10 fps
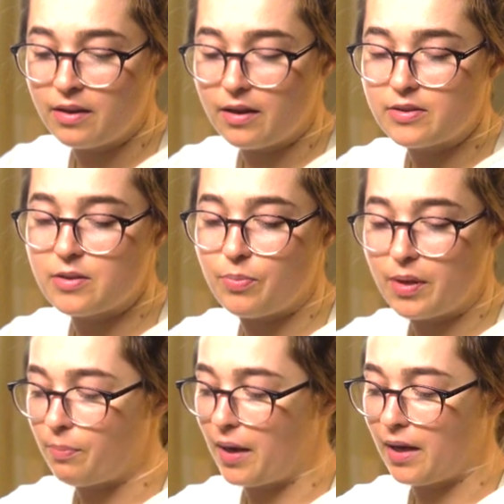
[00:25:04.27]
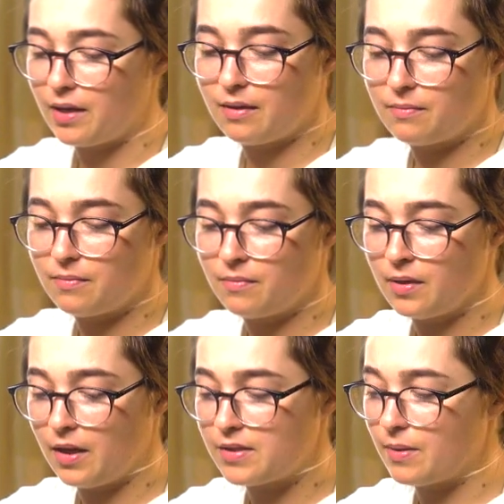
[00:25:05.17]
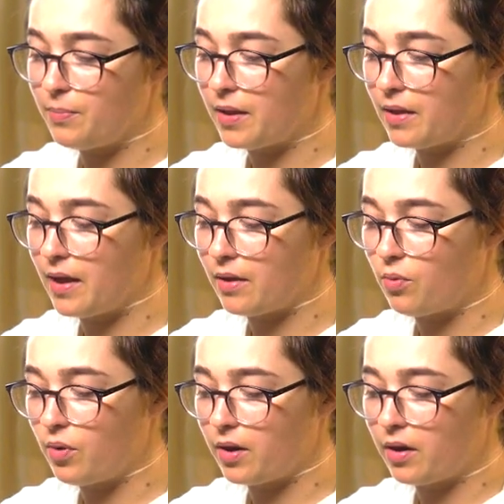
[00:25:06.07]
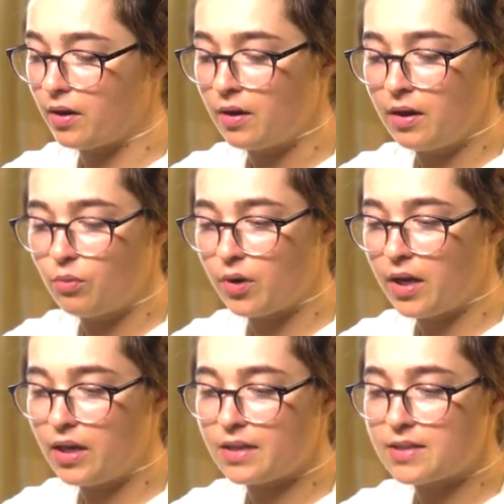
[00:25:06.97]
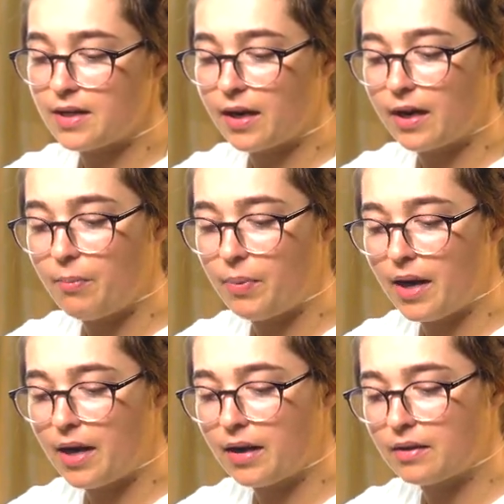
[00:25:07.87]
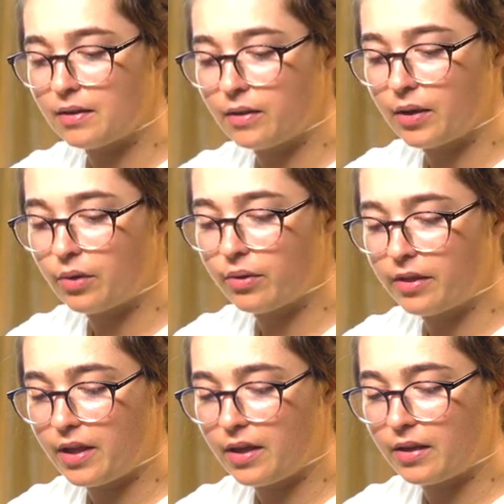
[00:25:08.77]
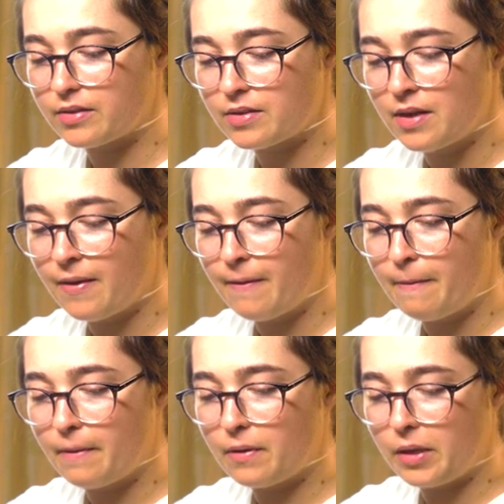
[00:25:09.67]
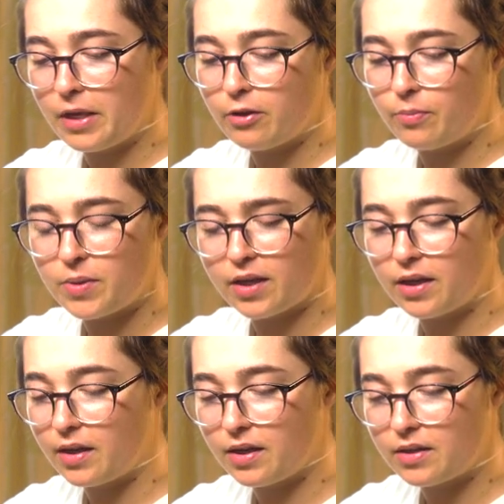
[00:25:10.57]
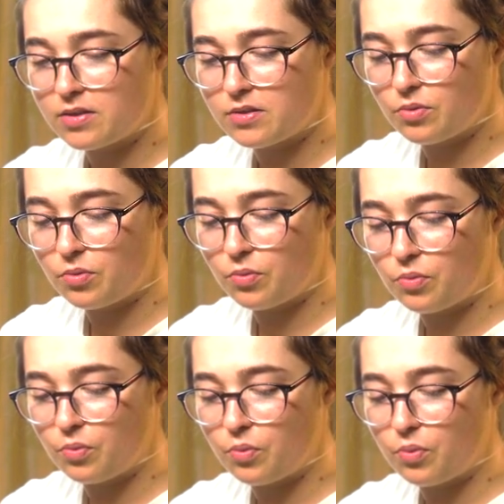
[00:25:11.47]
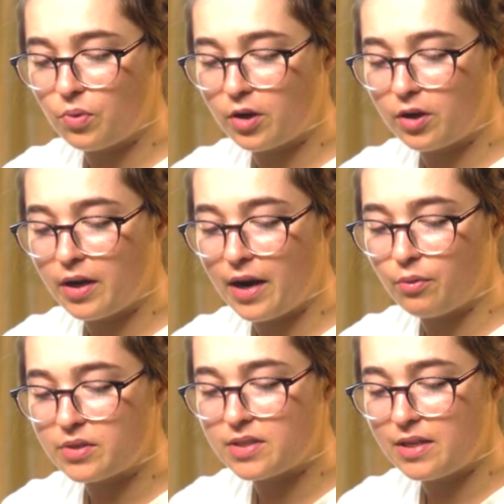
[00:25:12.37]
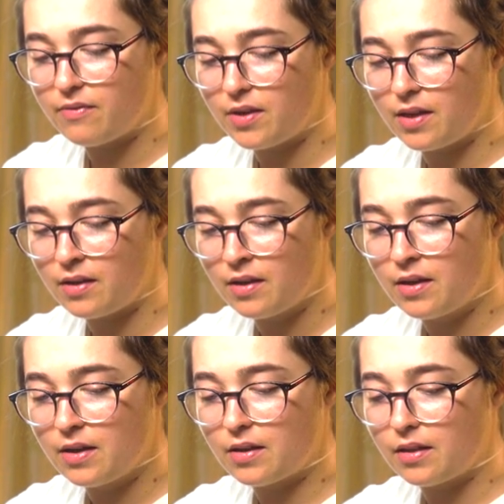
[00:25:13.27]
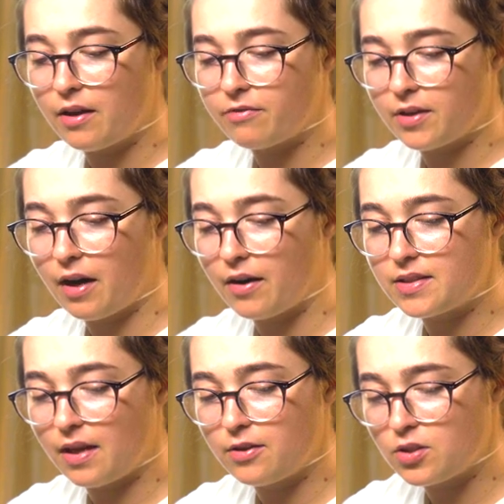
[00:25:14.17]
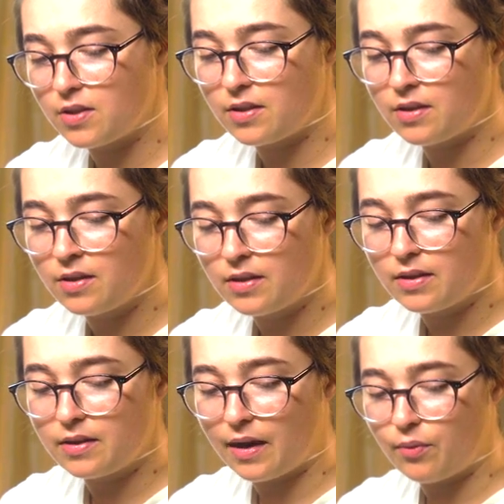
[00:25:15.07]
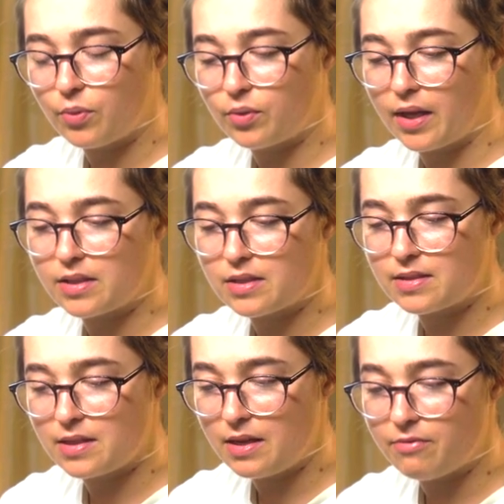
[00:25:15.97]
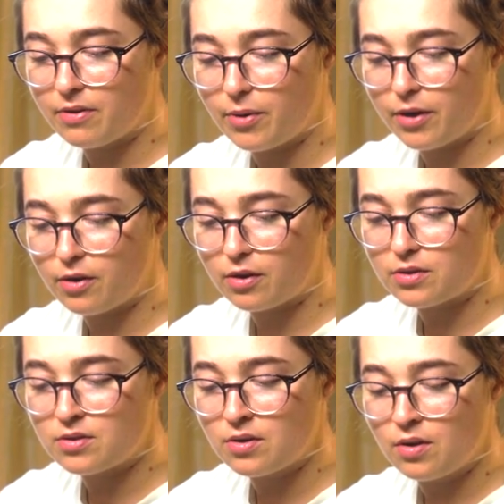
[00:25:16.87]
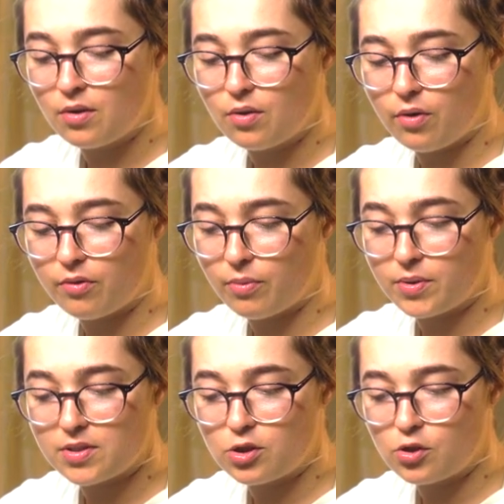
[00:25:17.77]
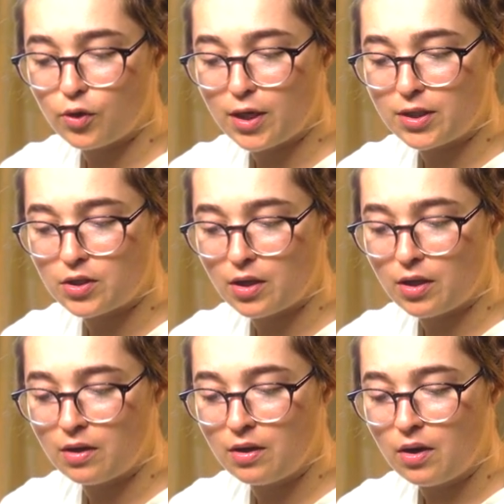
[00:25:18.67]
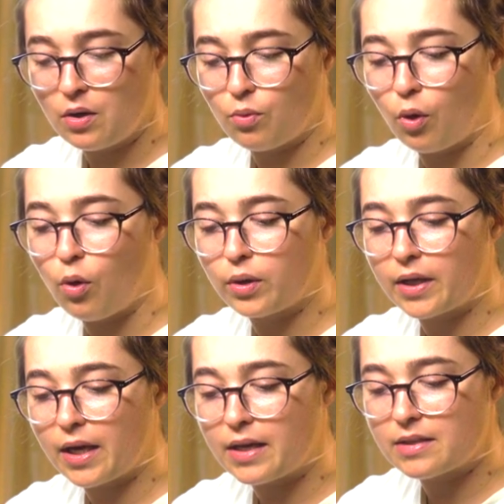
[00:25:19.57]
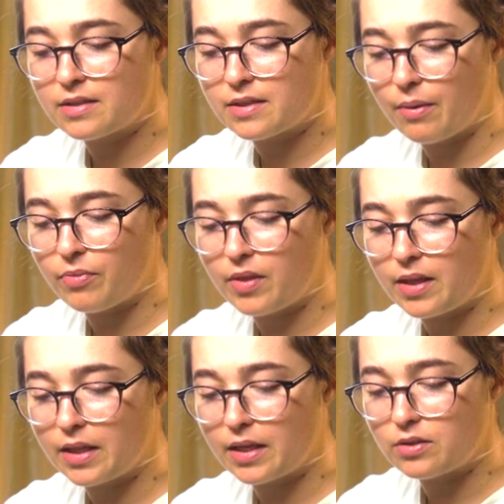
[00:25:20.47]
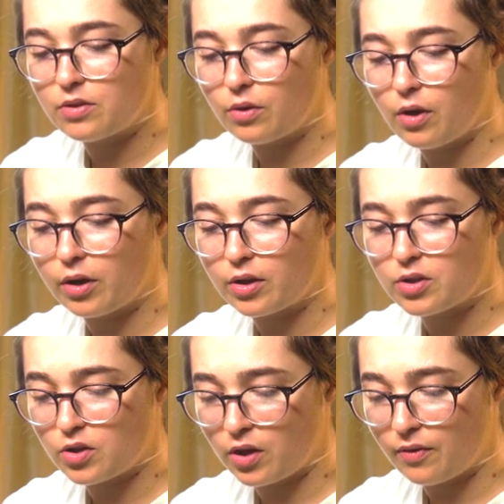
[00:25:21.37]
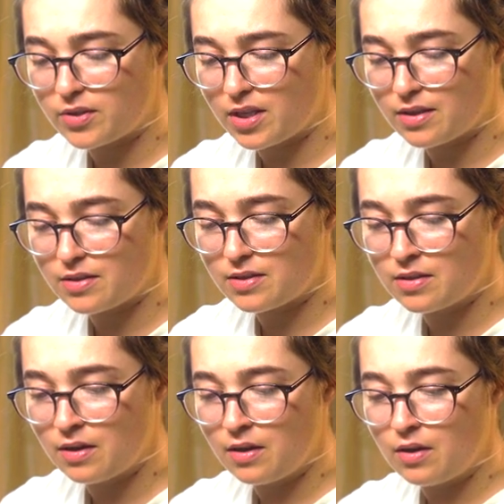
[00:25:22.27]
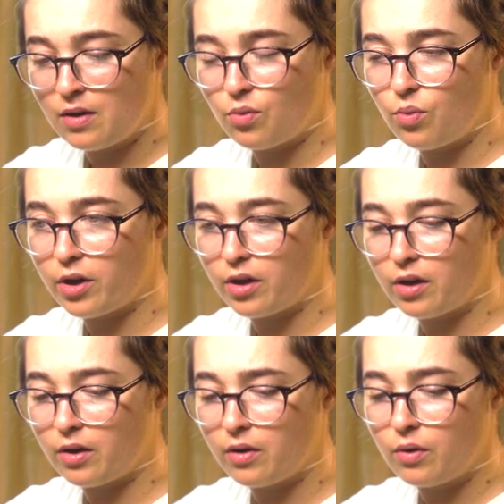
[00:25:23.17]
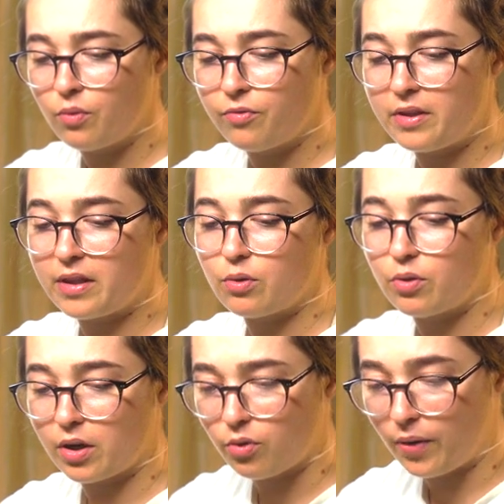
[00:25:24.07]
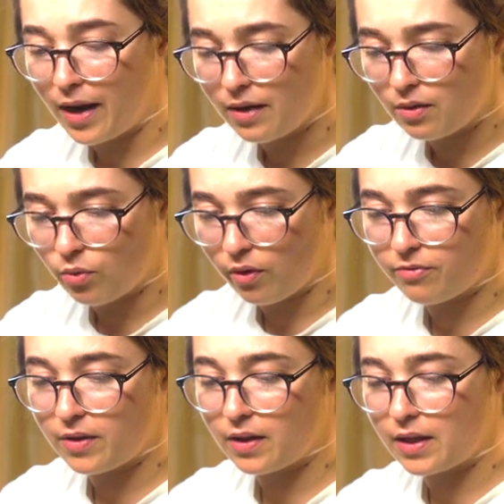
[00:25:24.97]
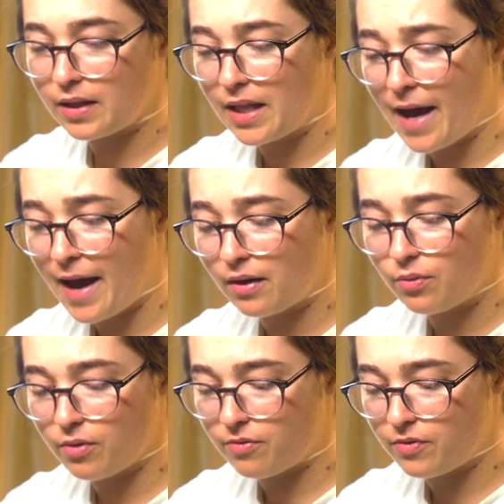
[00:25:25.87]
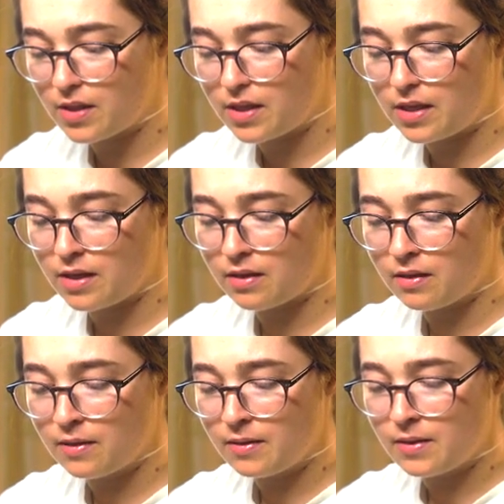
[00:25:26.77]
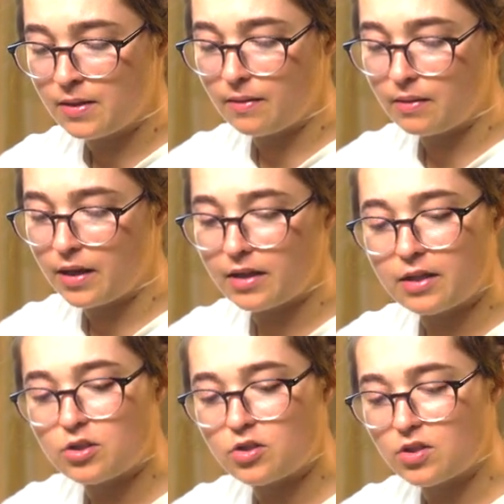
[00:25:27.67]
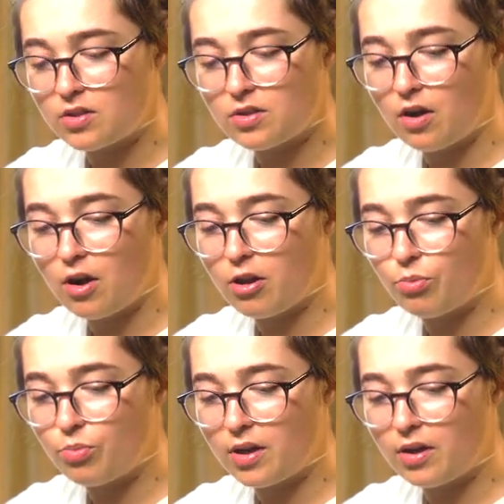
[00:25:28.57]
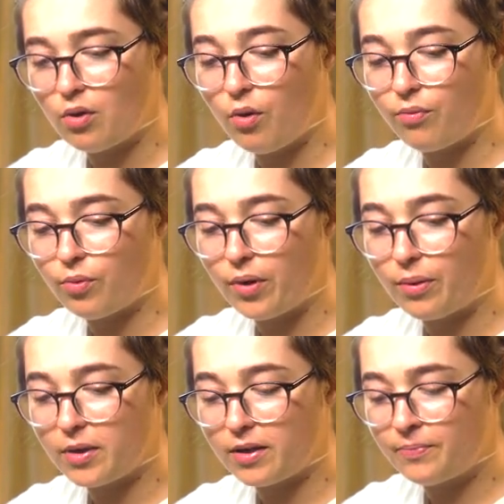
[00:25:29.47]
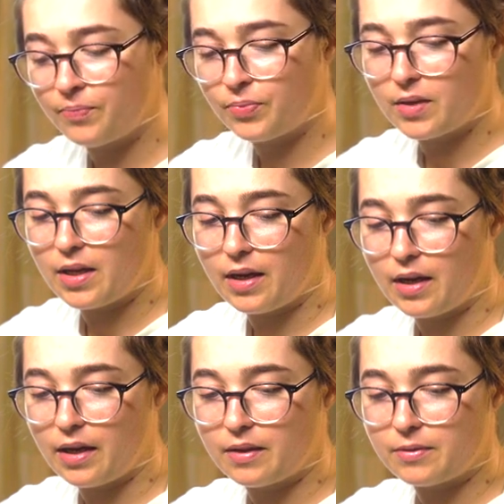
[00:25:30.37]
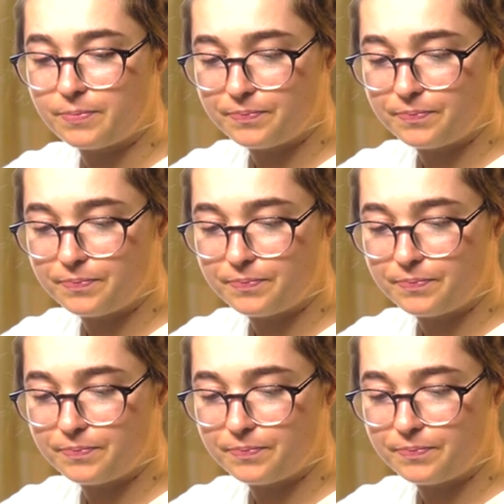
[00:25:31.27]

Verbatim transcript: is a bit petty. It's a bit like we're getting stuck up on little things, either because we're not receiving the love, care, attention that we would like to see from others or from a situation. We're holding on to something that no longer serves us. We're feeling regret. We're feeling lack. We're feeling like it's just all a bit overwhelming. And